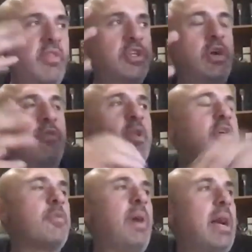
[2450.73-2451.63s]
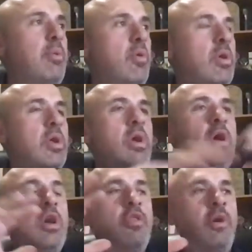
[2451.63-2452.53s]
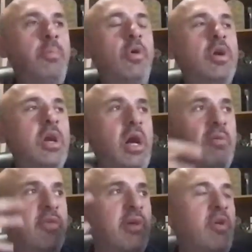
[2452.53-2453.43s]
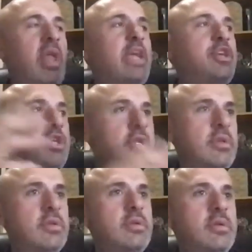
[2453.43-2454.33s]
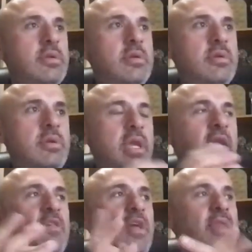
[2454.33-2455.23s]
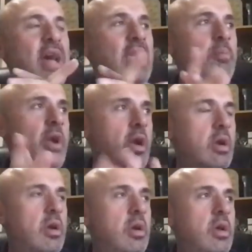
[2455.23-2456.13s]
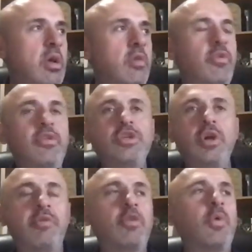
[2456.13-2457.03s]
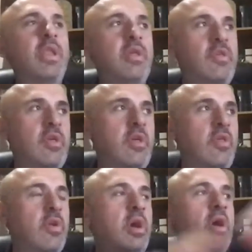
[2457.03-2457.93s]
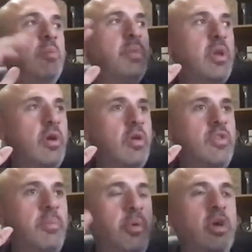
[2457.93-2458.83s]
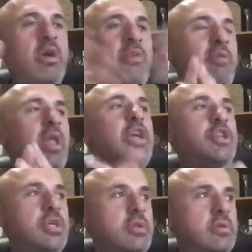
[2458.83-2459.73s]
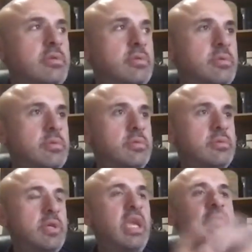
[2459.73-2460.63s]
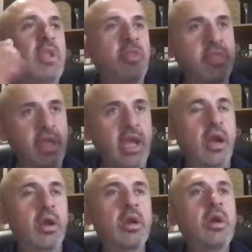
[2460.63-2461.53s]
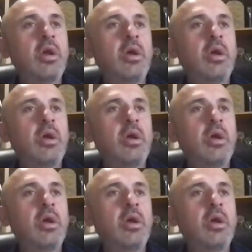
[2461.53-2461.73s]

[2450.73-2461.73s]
in the Jehovah Witness Bible, the book of Revelation is a nightmare to the Jehovah's Witnesses because the book of Revelation, even in their